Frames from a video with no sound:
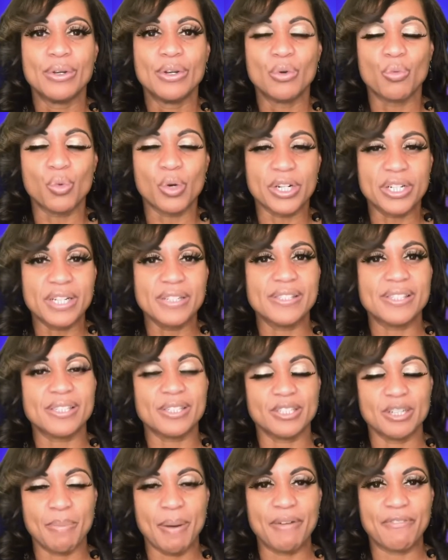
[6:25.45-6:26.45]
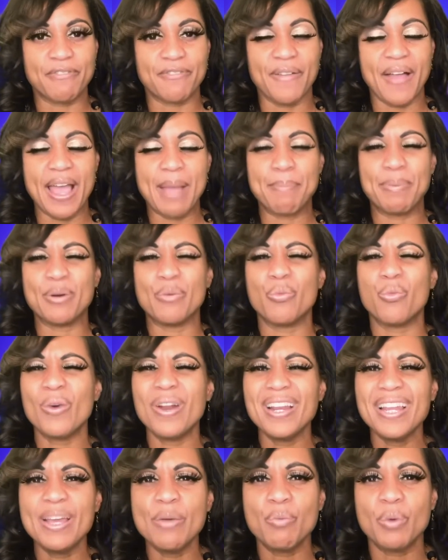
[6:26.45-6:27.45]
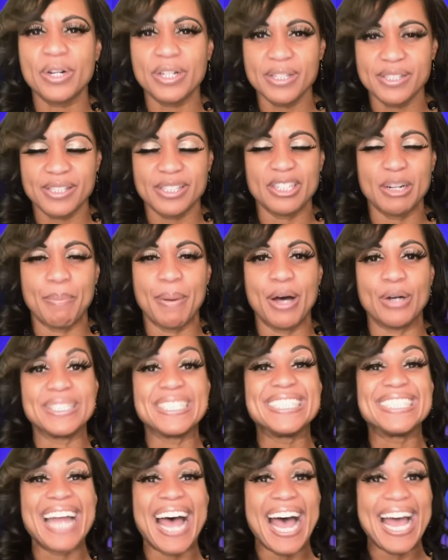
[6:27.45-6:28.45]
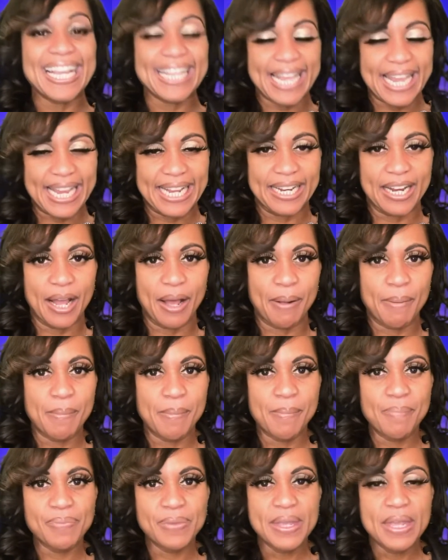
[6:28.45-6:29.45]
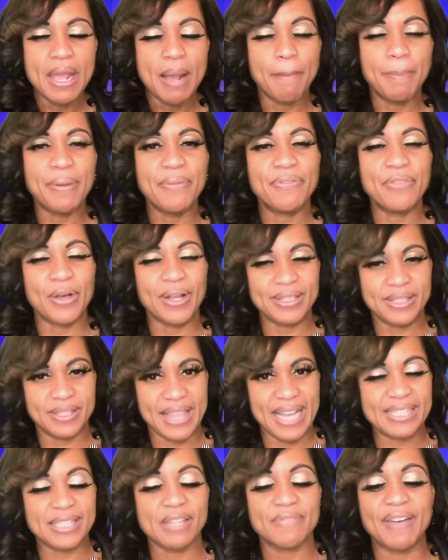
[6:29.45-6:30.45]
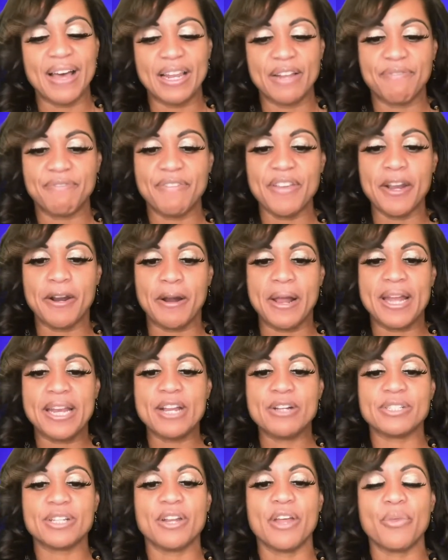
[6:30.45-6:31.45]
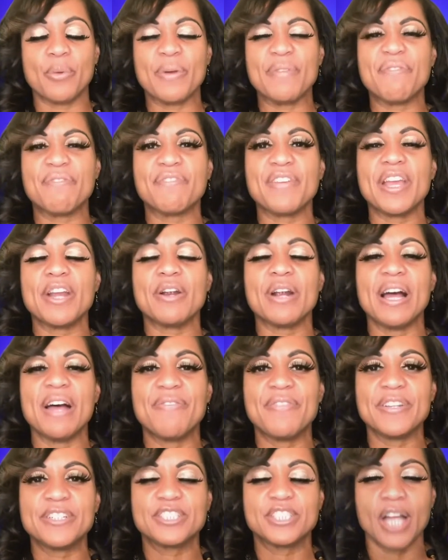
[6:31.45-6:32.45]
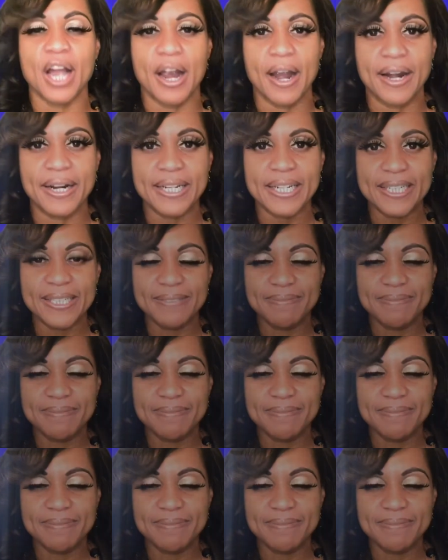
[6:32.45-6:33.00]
we're concerned about flying, but really we're concerned about dying. But that's a valid fear. And here's another one, fear of the dark.